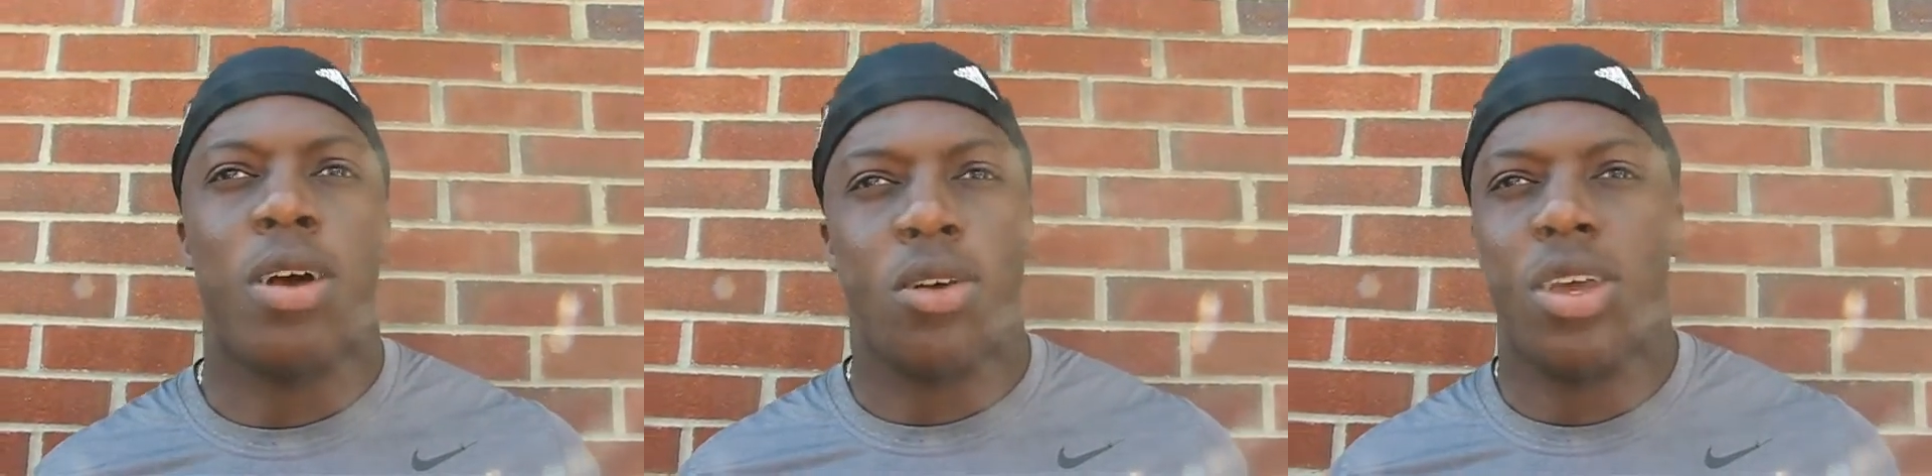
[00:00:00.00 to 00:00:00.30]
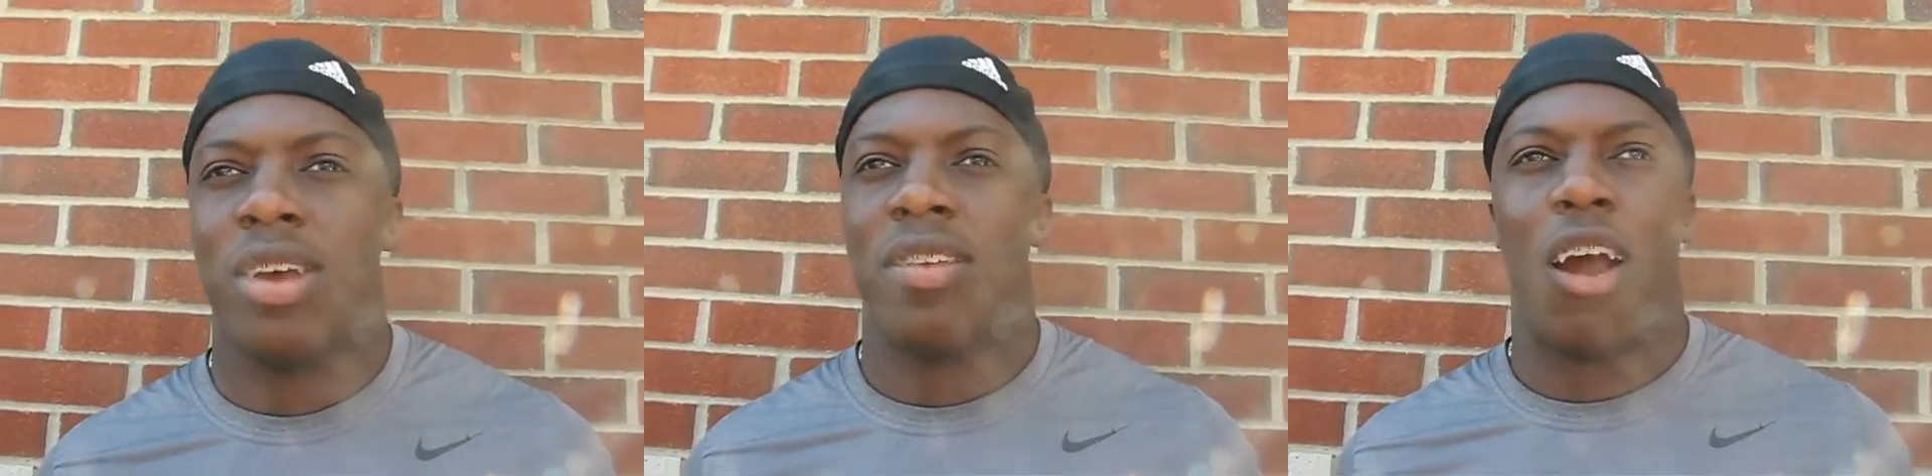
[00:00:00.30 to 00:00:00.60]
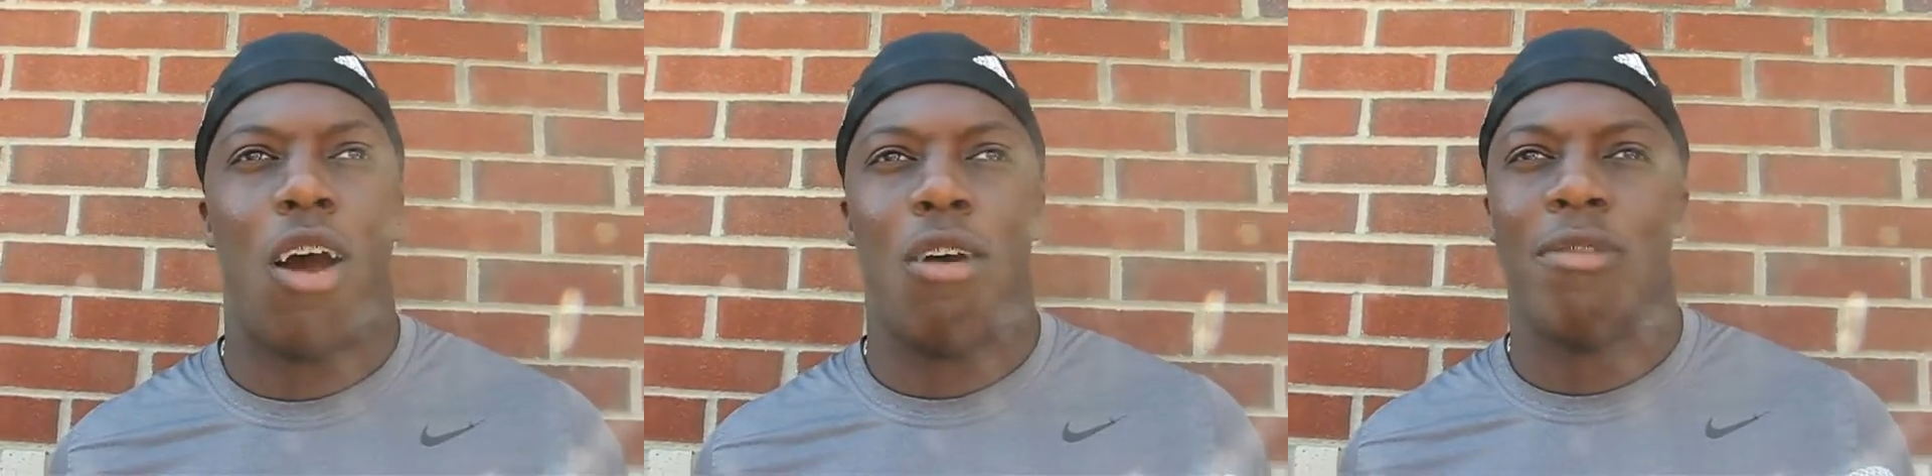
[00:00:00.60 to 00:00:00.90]
Oh, yes.
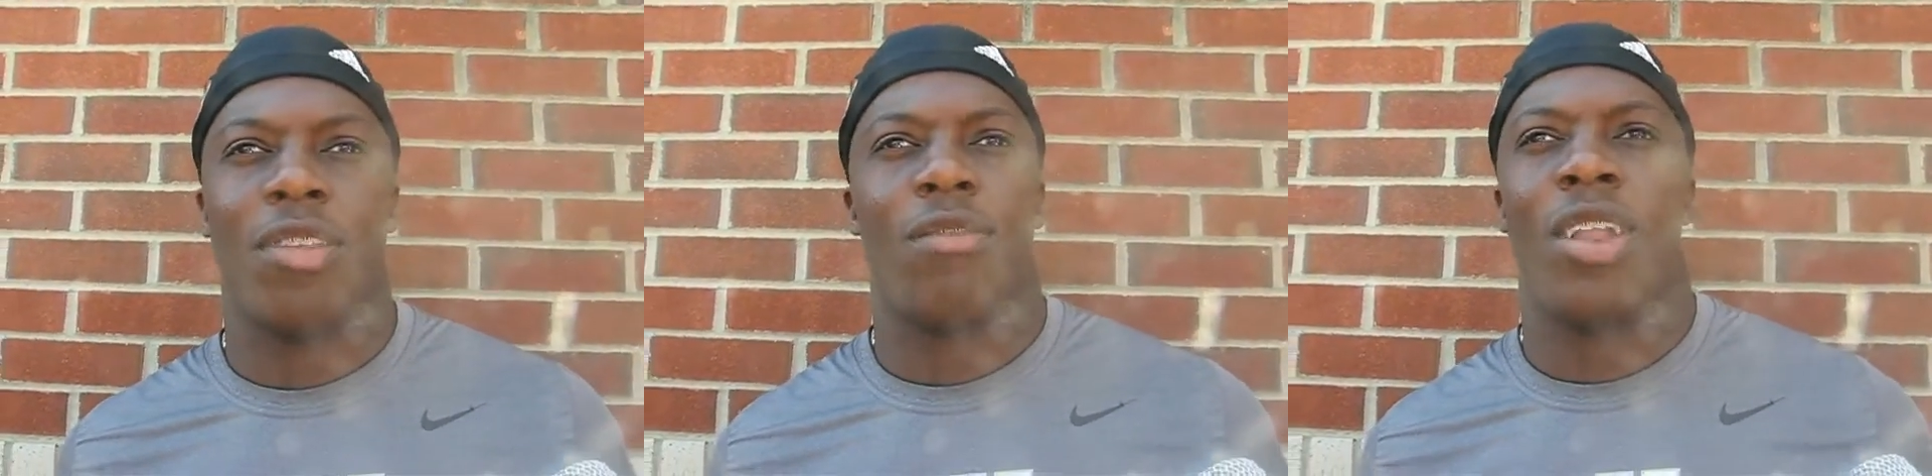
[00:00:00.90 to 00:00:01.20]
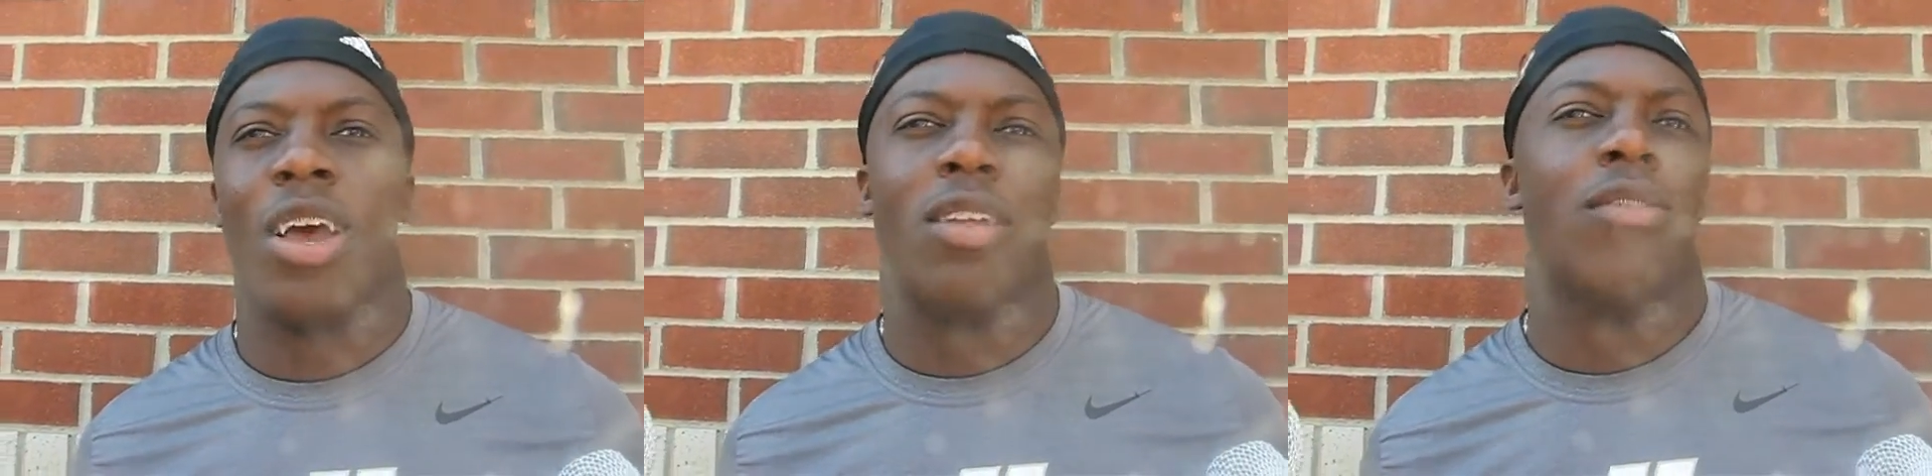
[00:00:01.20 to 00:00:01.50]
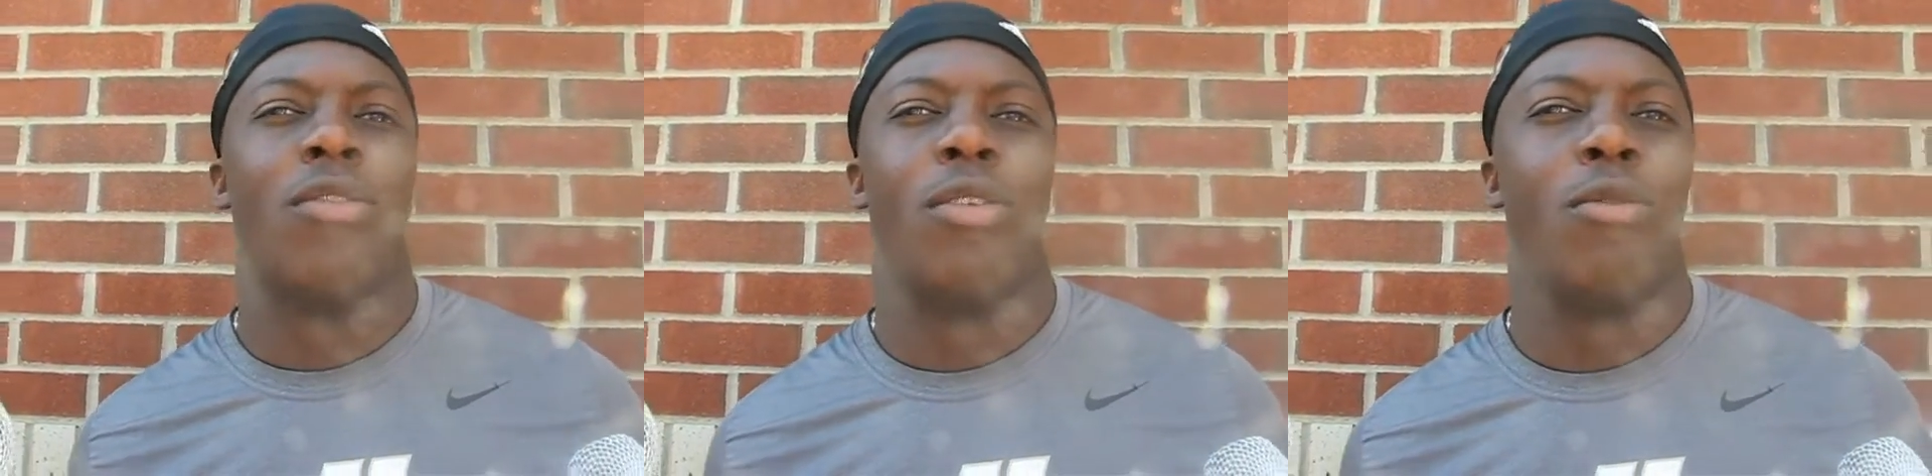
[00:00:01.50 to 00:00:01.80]
Our offensive line is
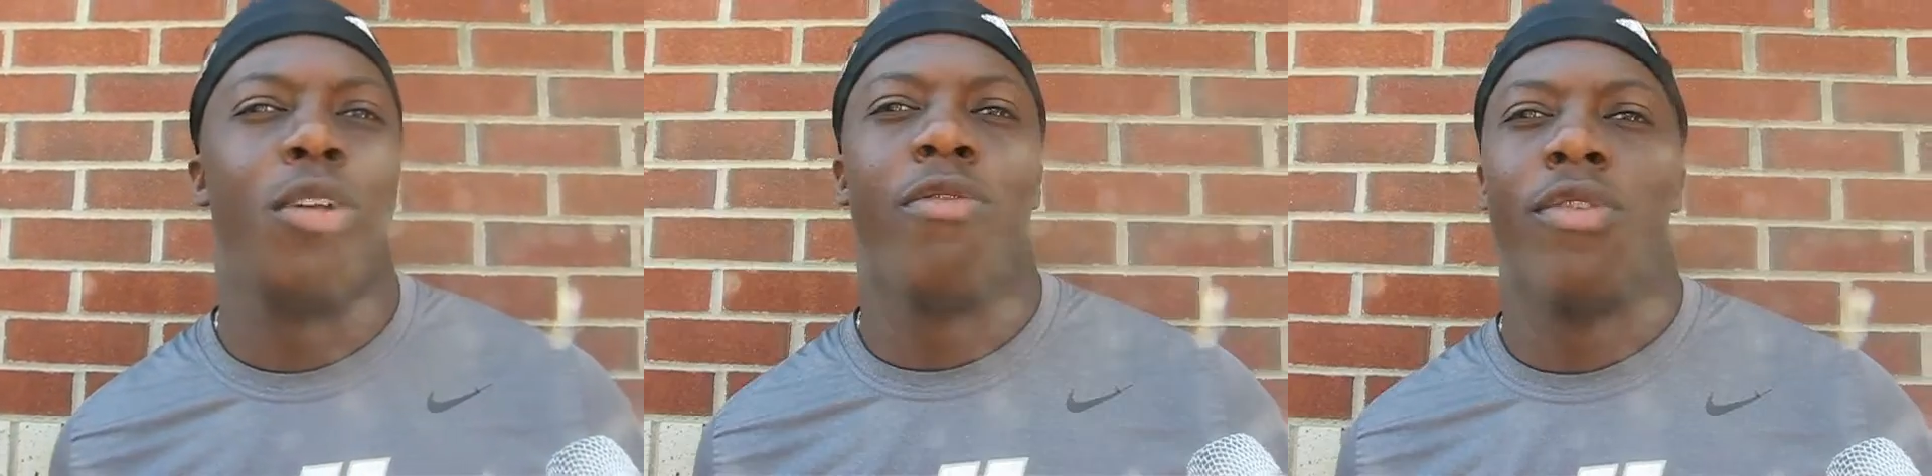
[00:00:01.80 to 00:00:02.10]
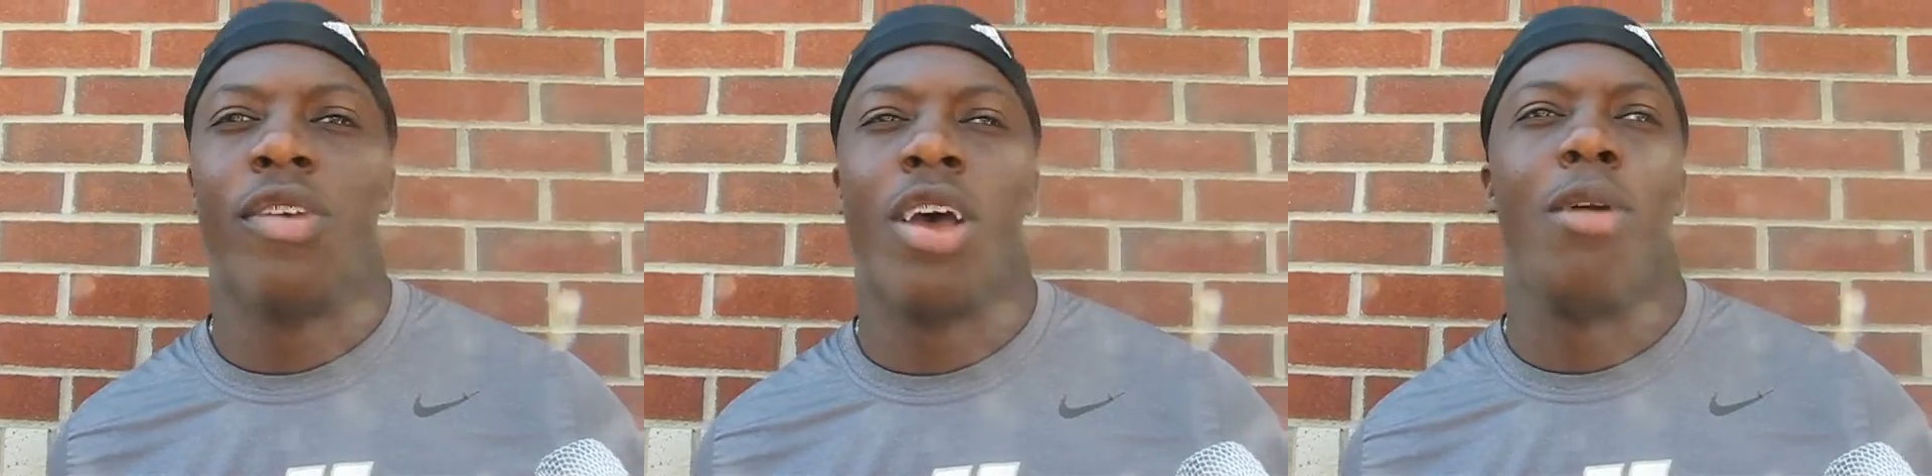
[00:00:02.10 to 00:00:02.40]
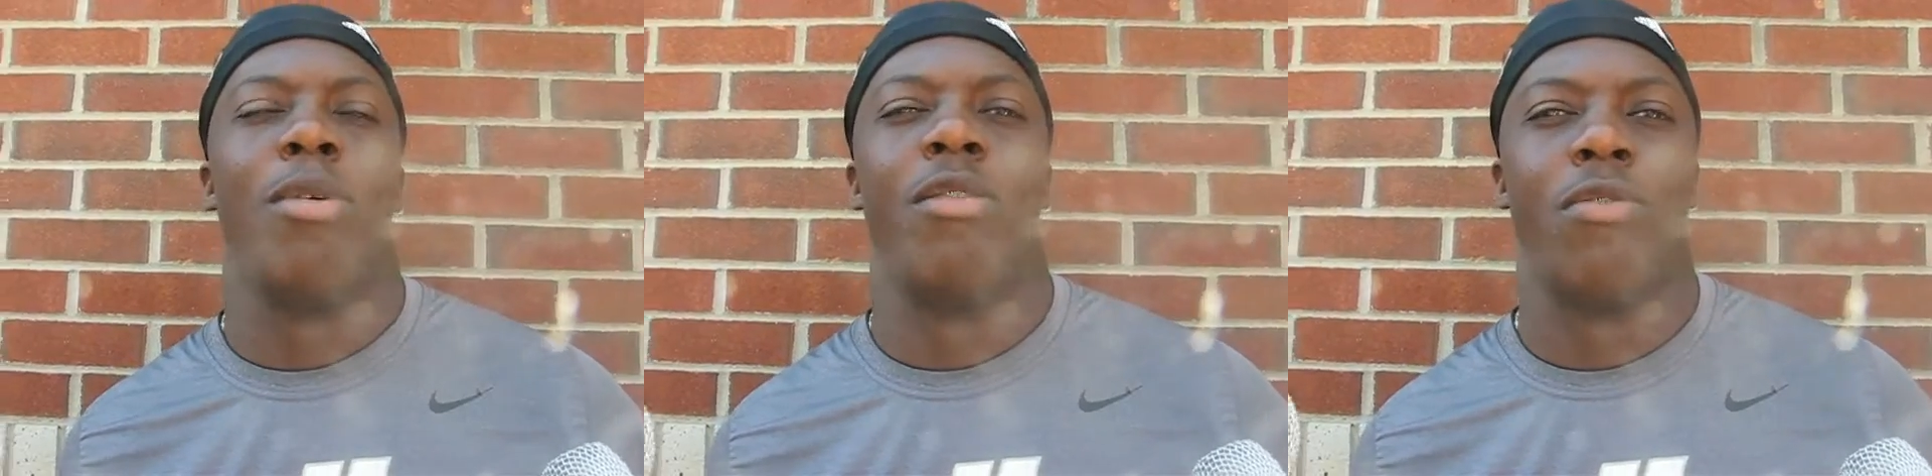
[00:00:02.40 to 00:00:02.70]
doing a wonderful
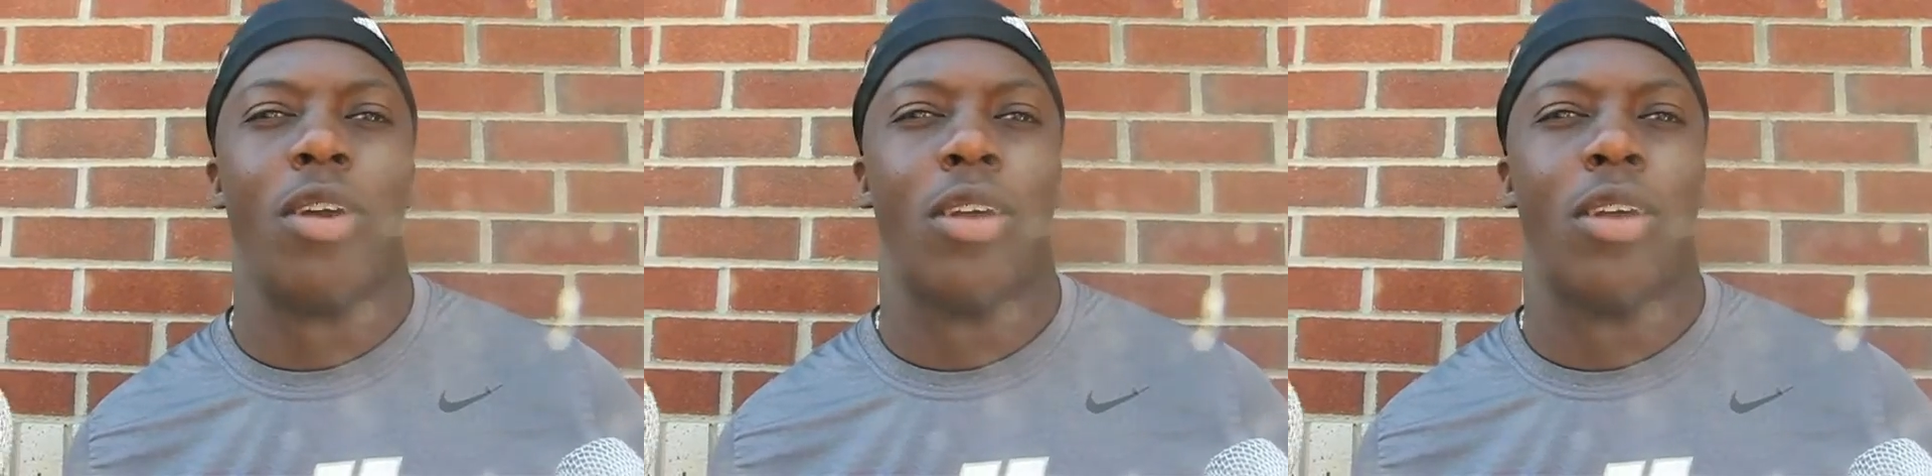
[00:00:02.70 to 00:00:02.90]
job up front.